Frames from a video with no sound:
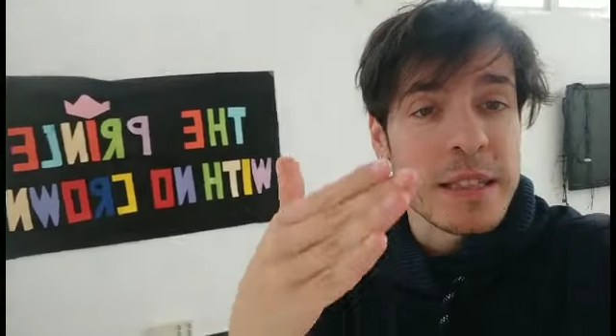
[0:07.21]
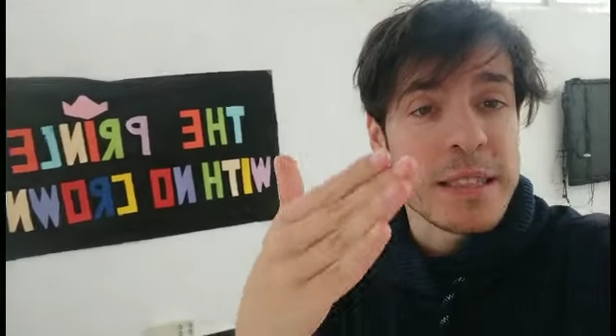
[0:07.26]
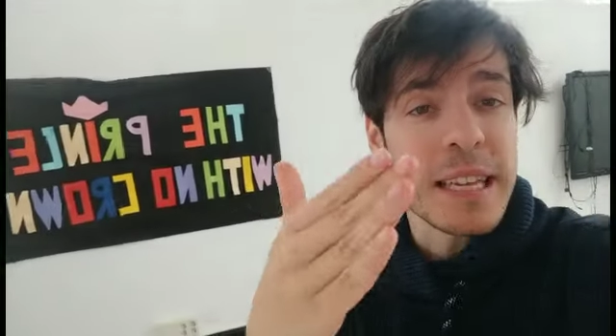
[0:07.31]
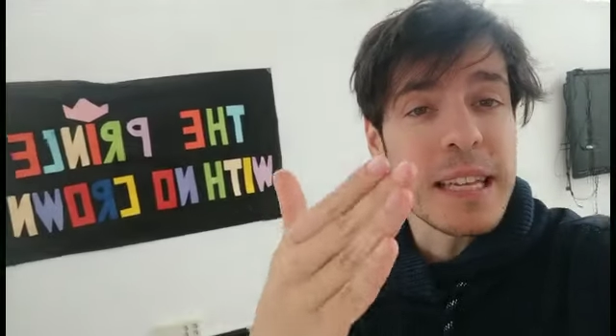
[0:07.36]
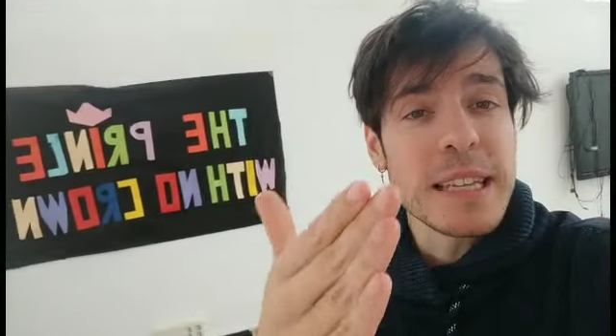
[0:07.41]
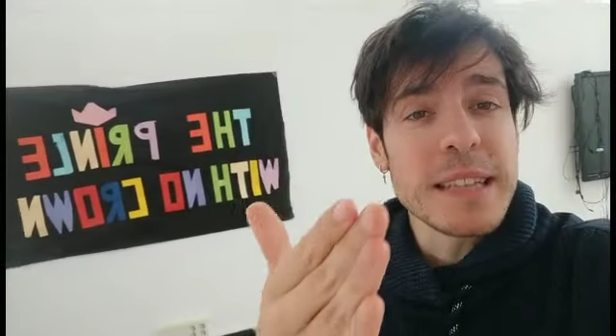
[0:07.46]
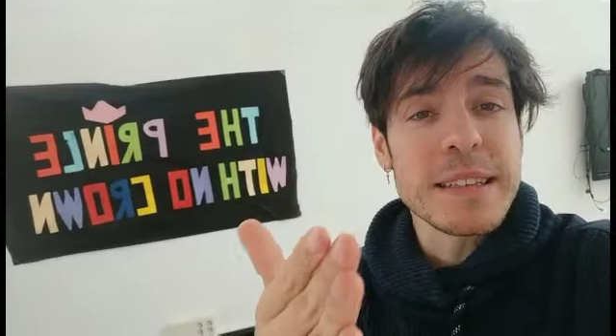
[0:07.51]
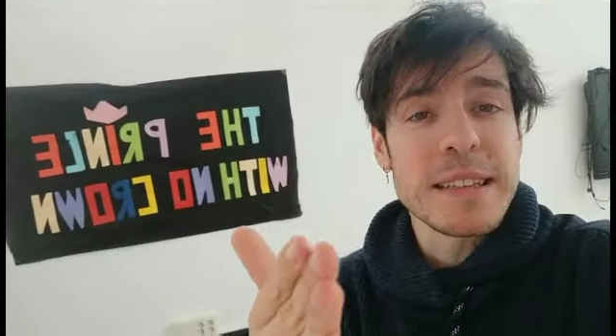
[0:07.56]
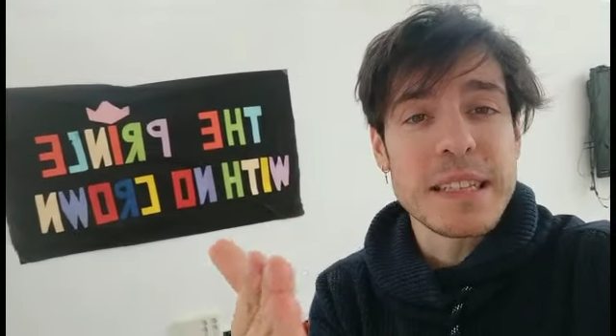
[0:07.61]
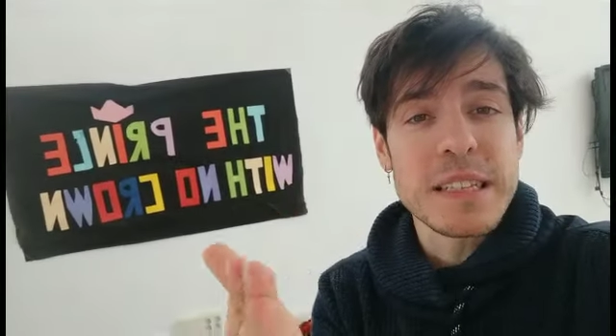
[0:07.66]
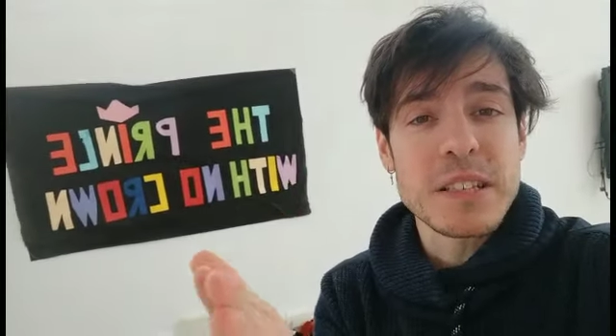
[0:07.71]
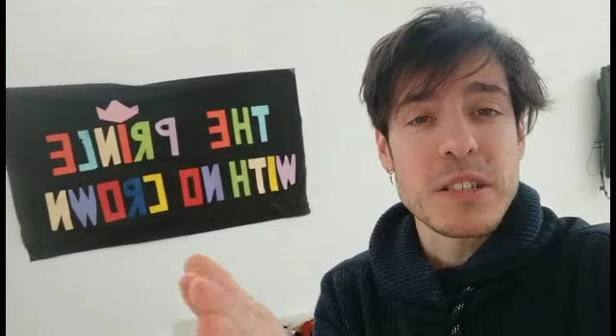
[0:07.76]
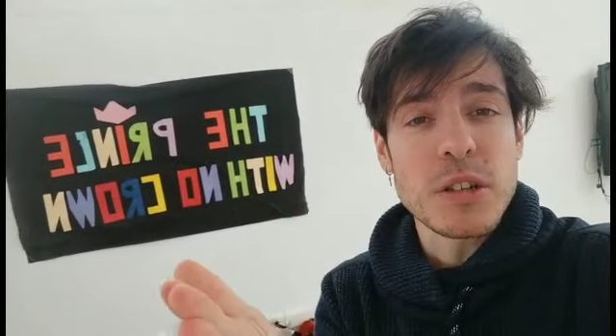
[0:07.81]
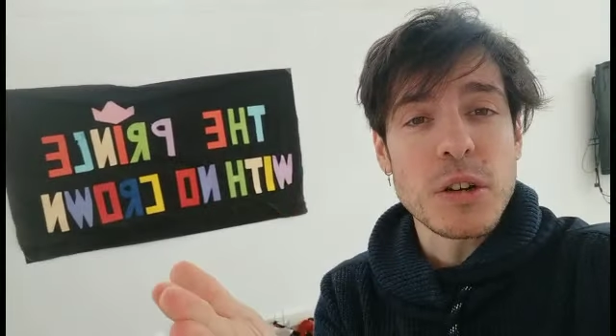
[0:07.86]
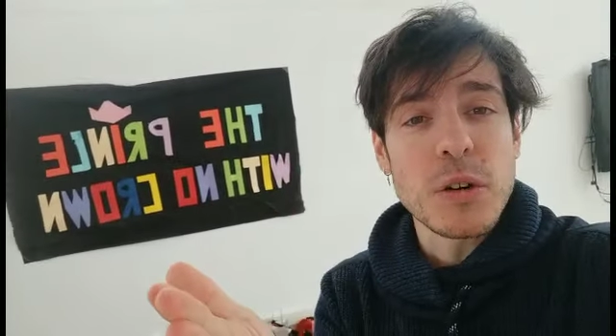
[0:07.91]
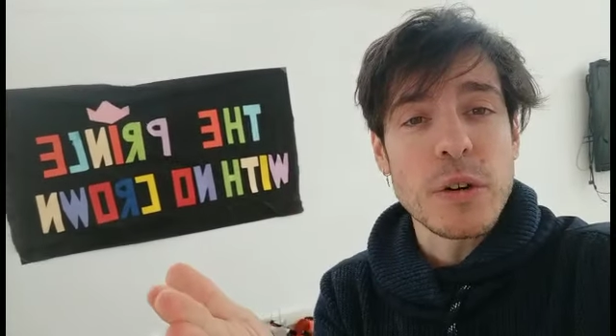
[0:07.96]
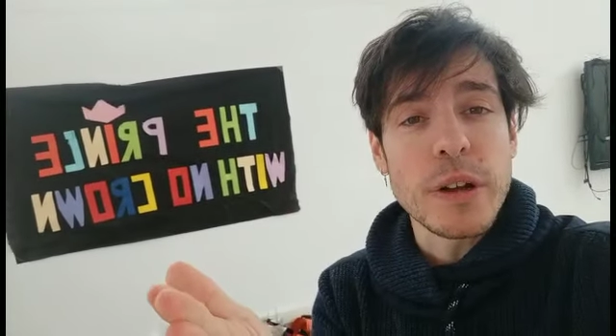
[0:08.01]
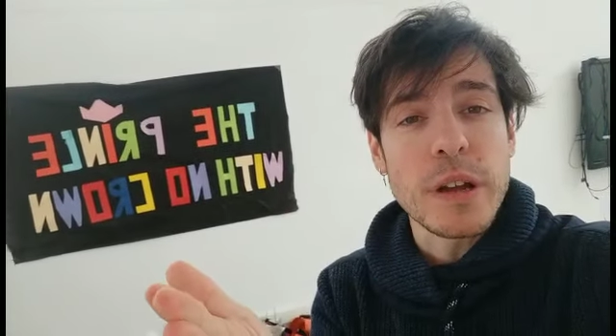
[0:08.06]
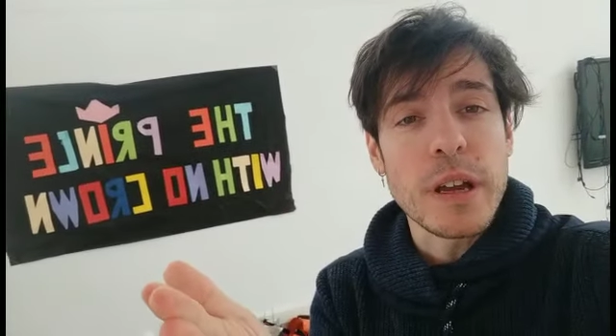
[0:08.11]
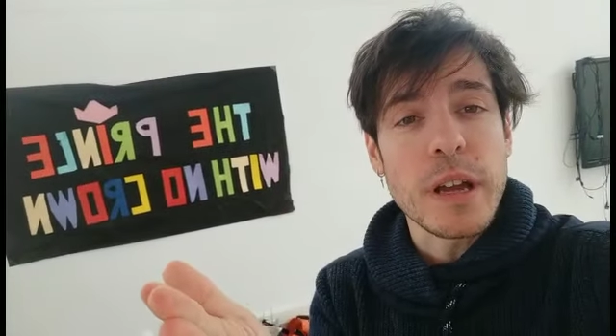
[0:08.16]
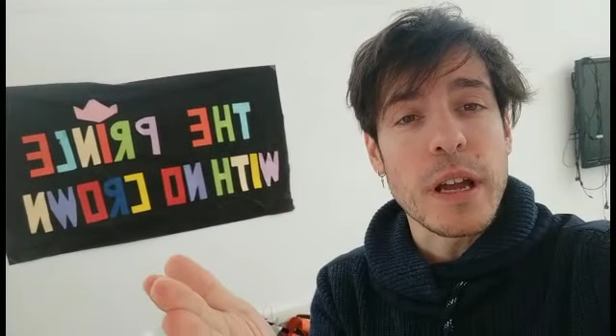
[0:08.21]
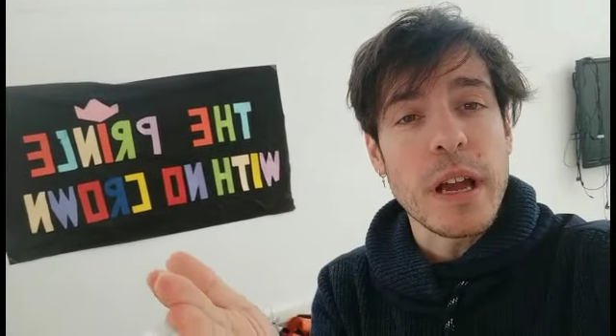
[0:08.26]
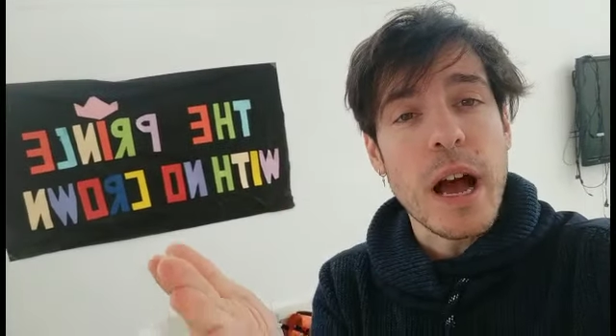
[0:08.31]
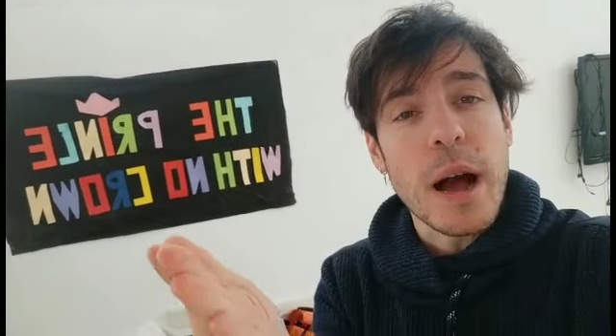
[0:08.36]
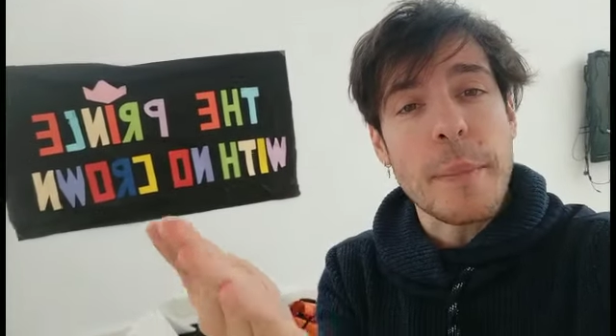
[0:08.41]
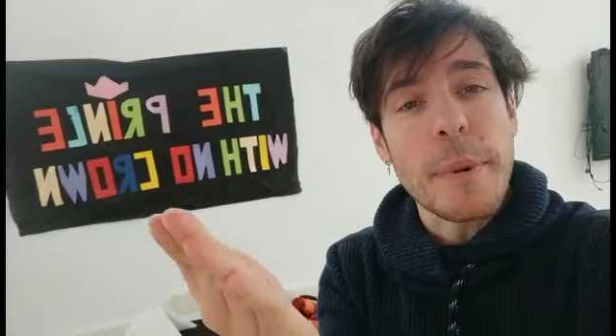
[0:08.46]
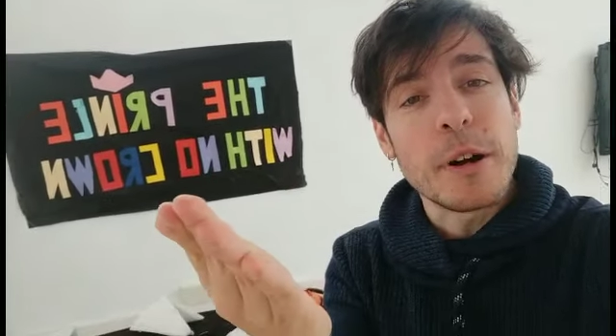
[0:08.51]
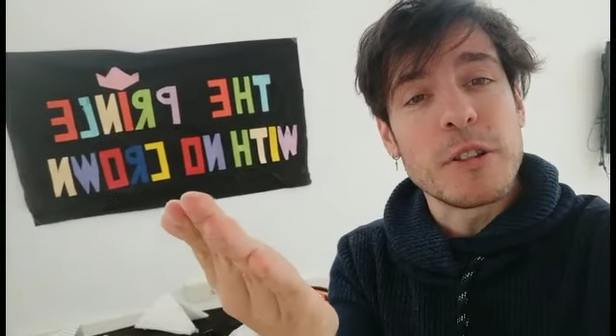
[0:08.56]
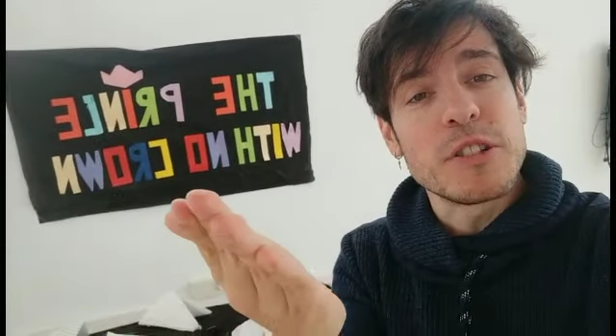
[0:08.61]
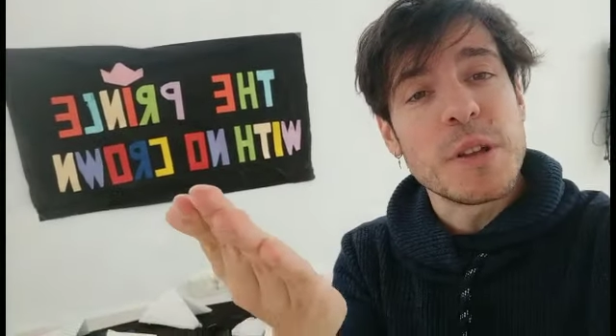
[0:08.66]
telling the story
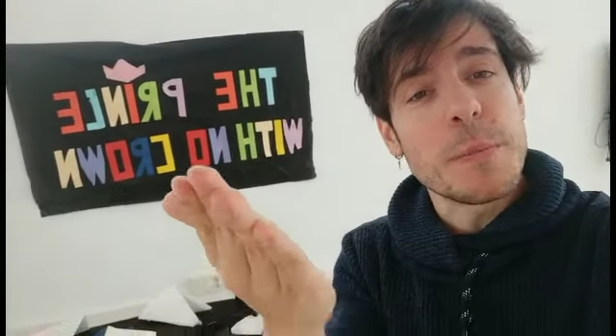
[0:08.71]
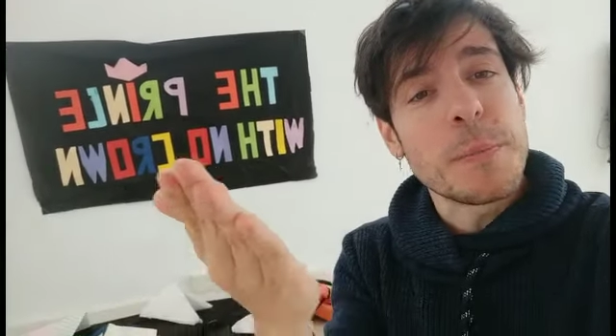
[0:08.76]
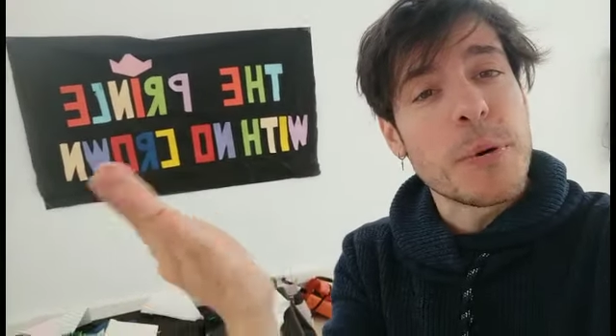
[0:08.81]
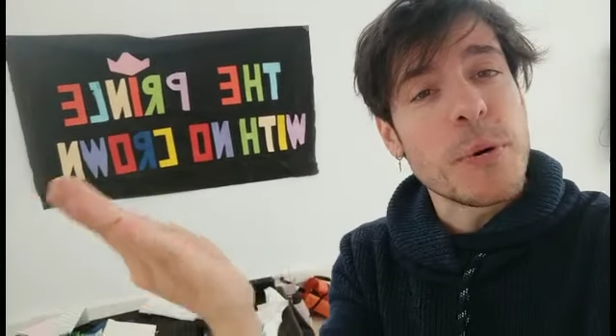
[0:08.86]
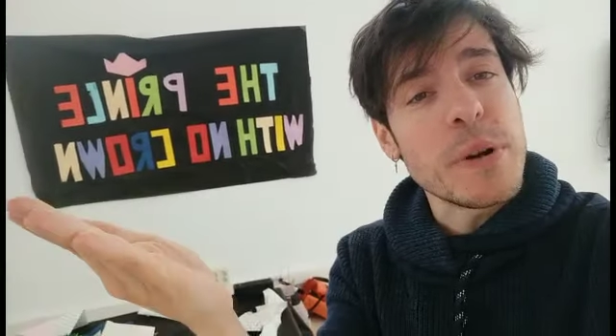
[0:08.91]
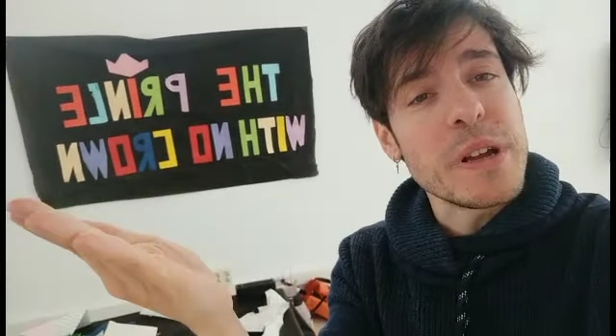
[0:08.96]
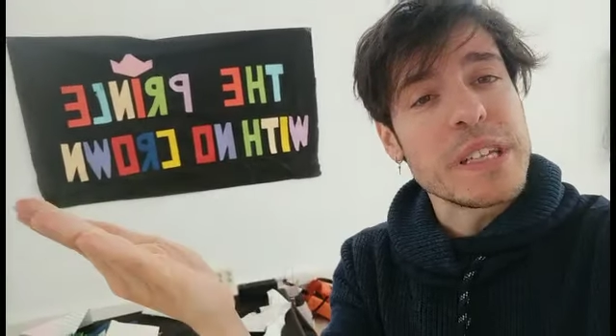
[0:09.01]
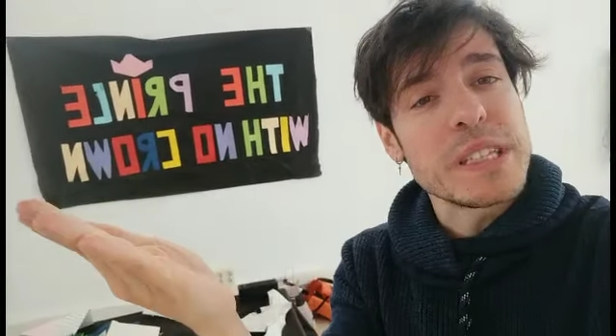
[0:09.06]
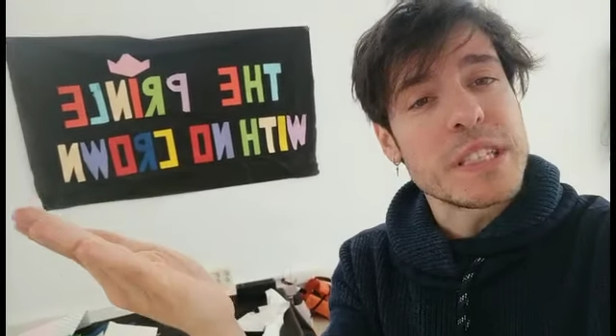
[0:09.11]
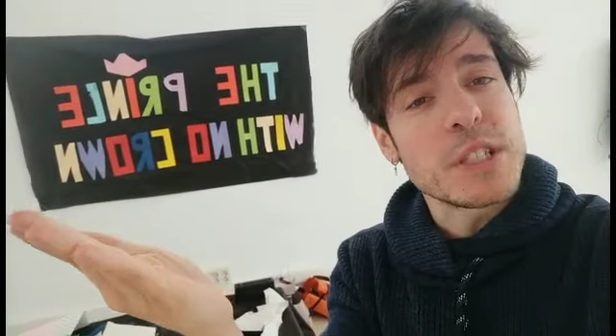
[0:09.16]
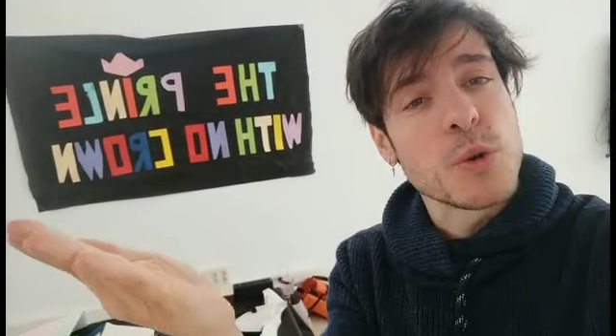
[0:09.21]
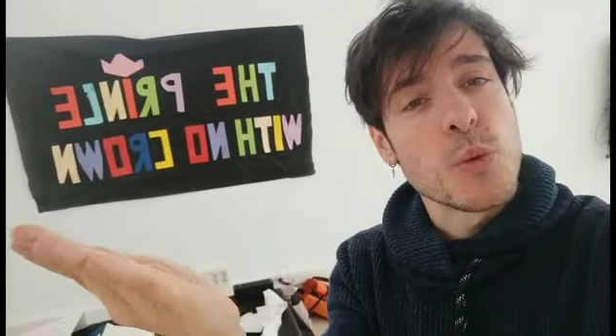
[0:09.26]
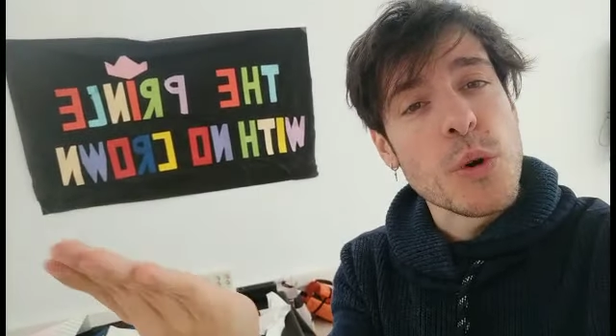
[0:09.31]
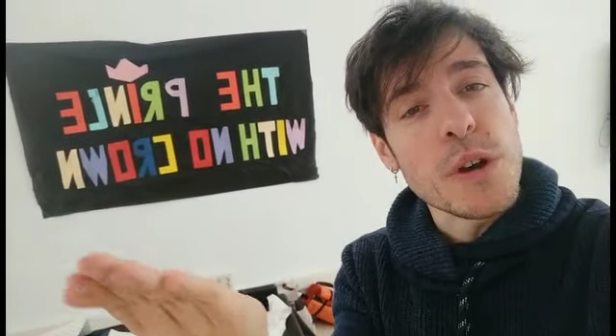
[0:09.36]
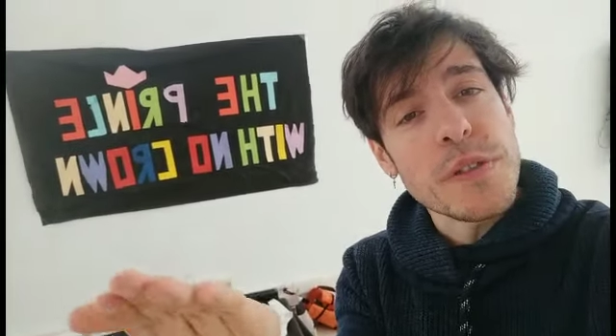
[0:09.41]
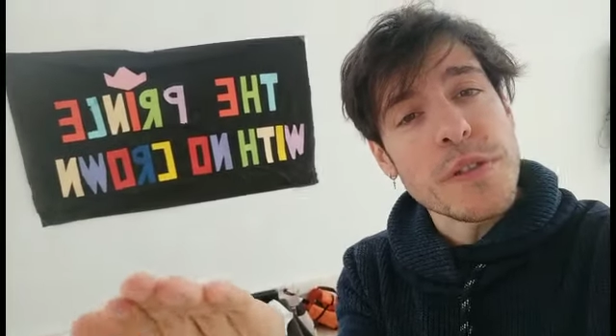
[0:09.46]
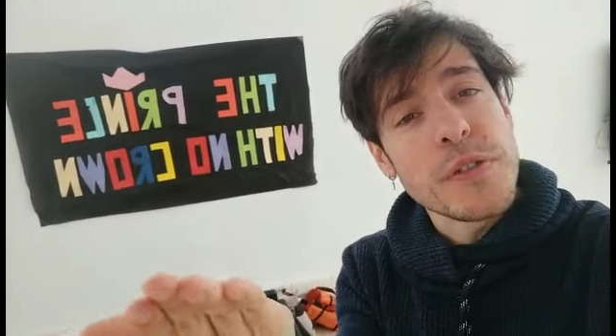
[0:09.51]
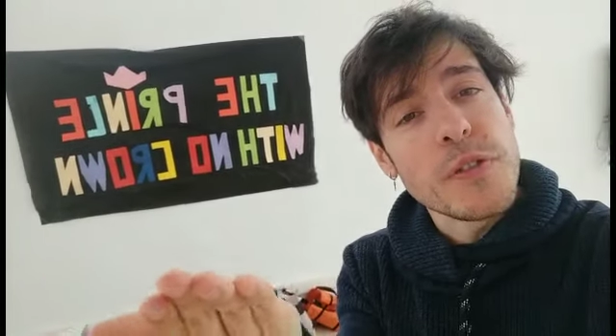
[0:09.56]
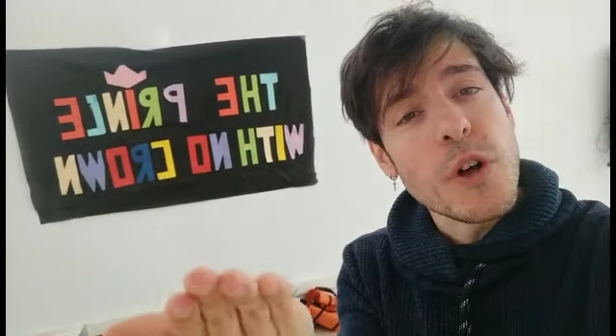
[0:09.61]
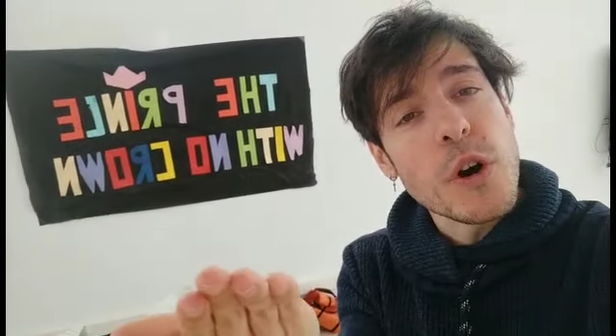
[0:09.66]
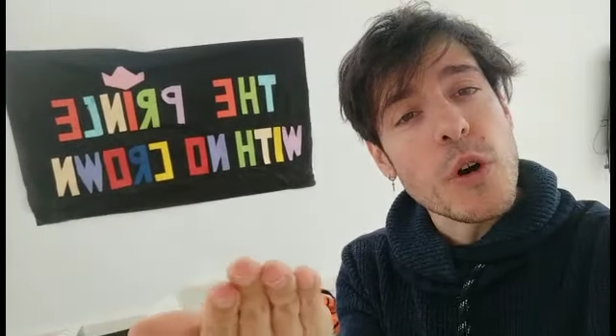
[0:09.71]
about the prince with